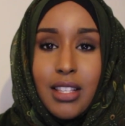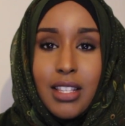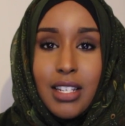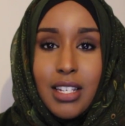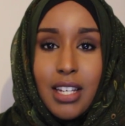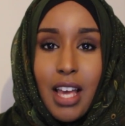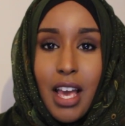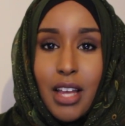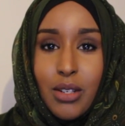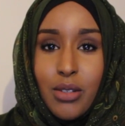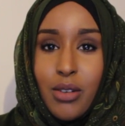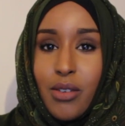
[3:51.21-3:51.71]
the
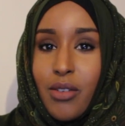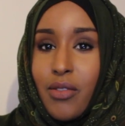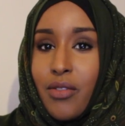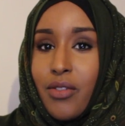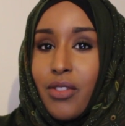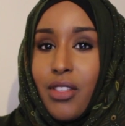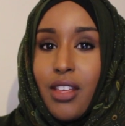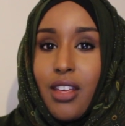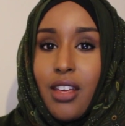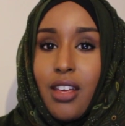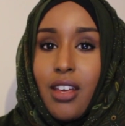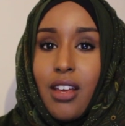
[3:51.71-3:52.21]
title of
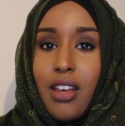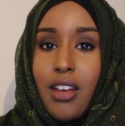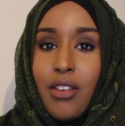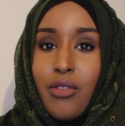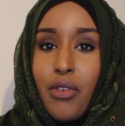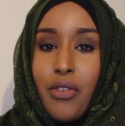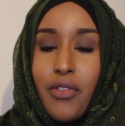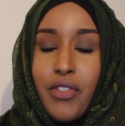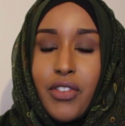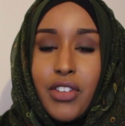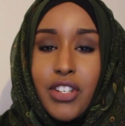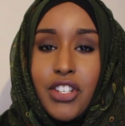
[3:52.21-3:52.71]
the uh,
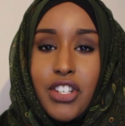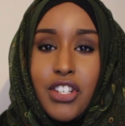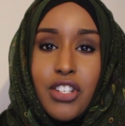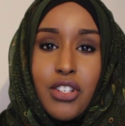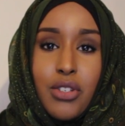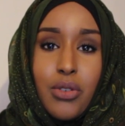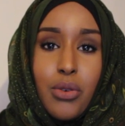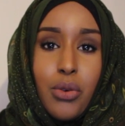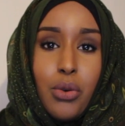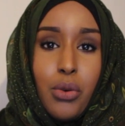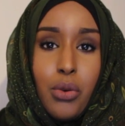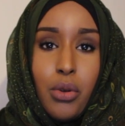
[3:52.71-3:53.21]

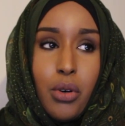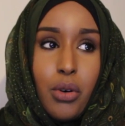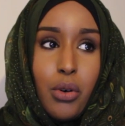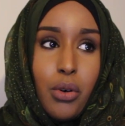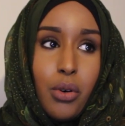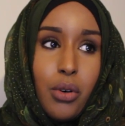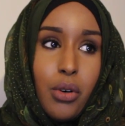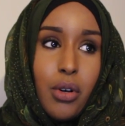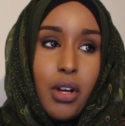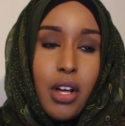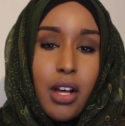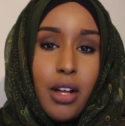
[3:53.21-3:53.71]
revision or
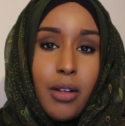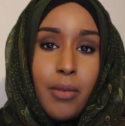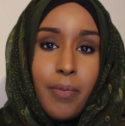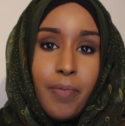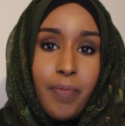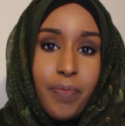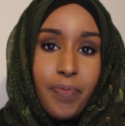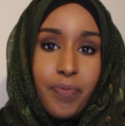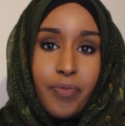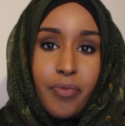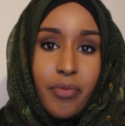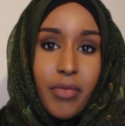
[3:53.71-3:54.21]

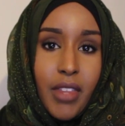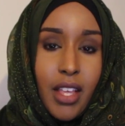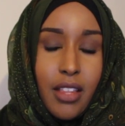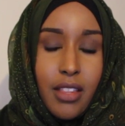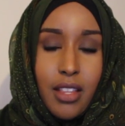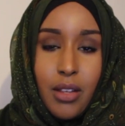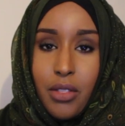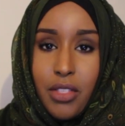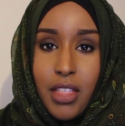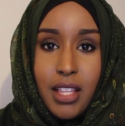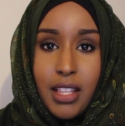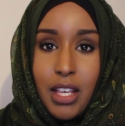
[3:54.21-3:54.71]
um,
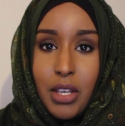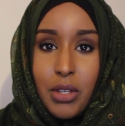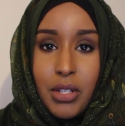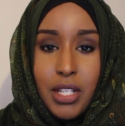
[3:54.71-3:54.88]
the thing that